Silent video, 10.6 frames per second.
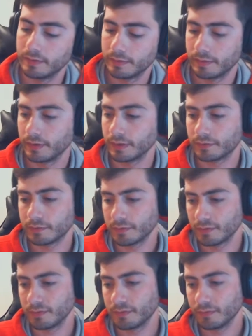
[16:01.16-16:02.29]
like
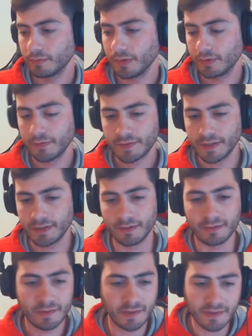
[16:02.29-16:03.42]
we've seen
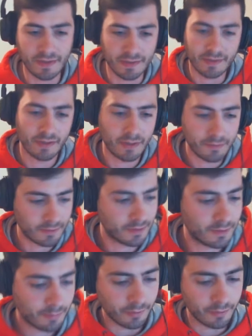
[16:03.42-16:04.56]
it dozens of times at
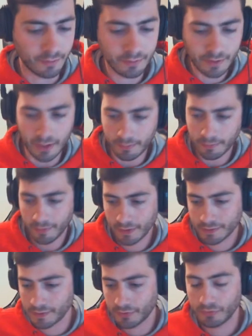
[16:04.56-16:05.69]
this point. Those combo
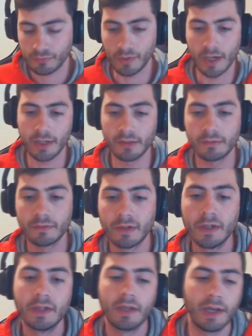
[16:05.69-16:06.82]
decks thrive
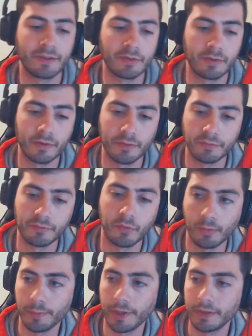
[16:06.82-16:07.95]
at the turn of a
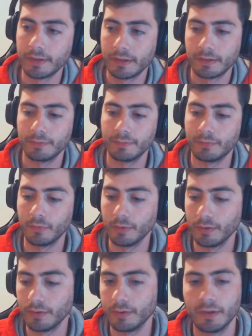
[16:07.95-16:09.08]
format
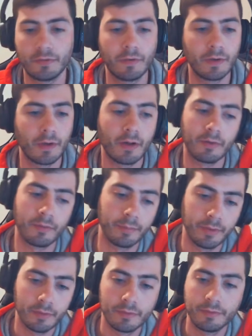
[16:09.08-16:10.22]
before it's figured out the
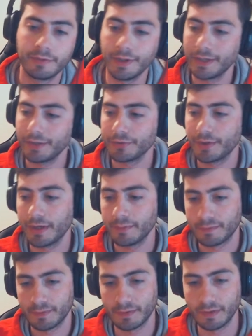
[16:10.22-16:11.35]
builds, the hand
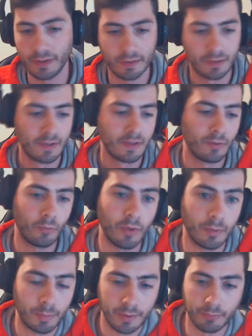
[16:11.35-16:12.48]
traps, and like
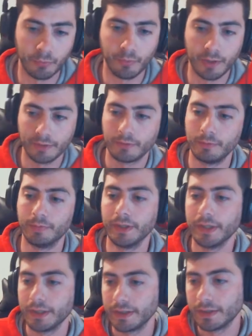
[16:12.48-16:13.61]
what people want to
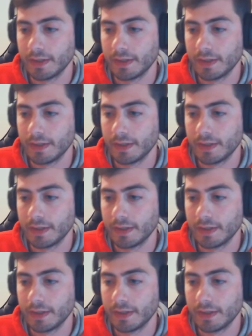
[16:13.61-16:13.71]
play.